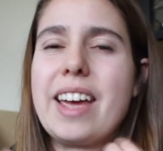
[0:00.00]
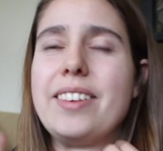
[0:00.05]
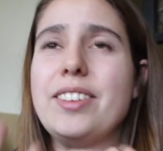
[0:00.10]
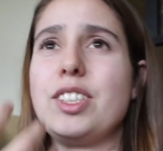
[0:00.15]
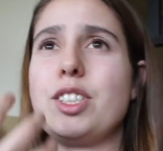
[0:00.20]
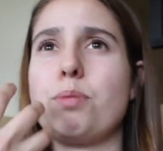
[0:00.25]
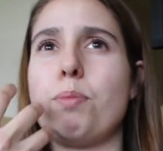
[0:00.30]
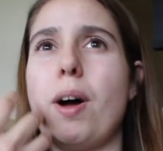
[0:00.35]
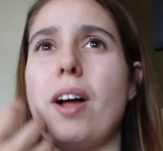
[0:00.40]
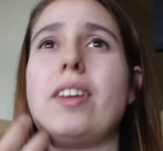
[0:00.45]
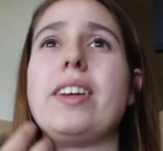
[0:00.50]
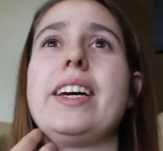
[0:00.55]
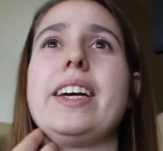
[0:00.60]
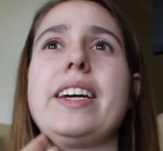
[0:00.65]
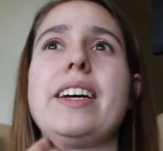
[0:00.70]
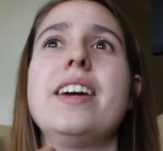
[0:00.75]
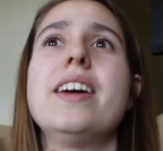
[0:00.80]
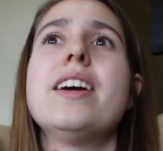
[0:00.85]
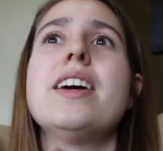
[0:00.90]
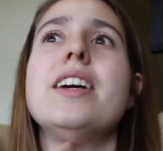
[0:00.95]
and
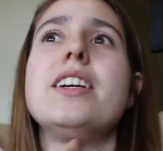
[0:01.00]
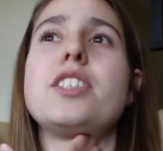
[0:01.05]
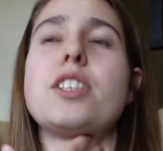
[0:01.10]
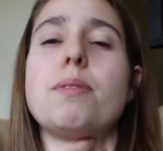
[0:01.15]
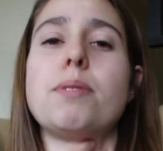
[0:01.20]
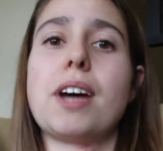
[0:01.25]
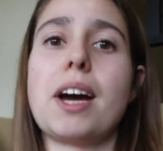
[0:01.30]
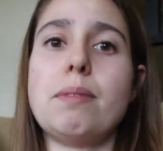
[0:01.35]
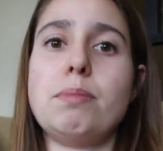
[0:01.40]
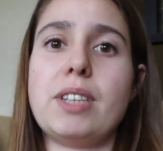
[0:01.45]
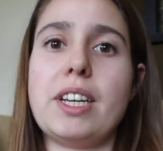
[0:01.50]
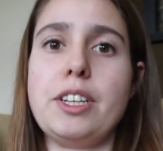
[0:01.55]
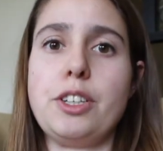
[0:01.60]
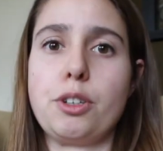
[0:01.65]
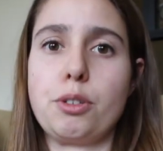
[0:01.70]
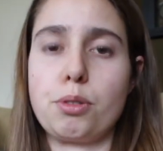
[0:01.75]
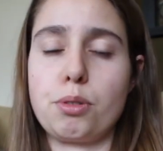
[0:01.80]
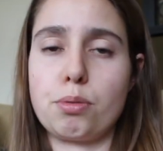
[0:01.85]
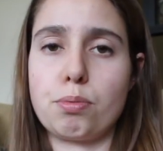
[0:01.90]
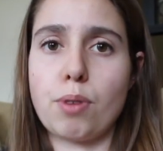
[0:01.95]
swelling sometimes in
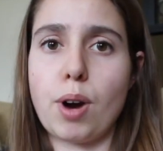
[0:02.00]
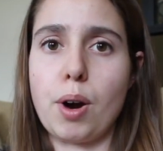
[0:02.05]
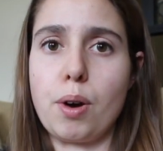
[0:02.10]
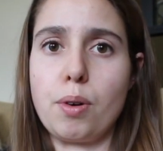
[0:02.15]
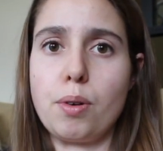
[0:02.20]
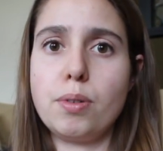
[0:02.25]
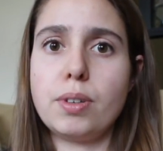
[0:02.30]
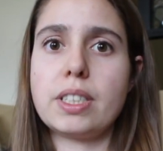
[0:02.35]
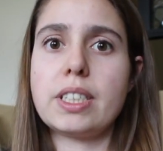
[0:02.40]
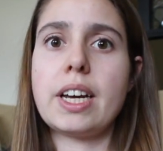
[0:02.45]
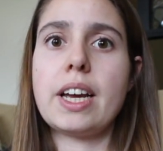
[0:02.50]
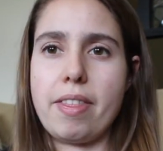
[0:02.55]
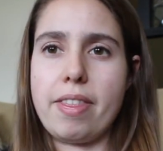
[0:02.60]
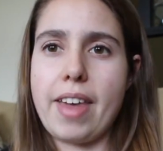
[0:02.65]
your throat,